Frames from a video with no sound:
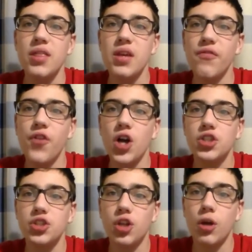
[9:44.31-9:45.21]
The
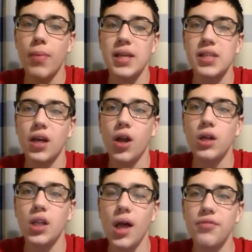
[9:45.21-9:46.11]
inversions look amazing and
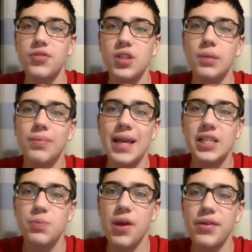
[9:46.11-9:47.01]
I'd love to
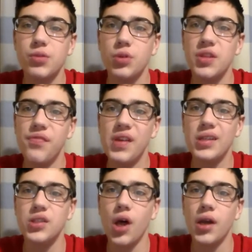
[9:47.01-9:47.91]
experience what it
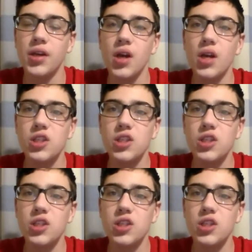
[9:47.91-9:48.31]
feels like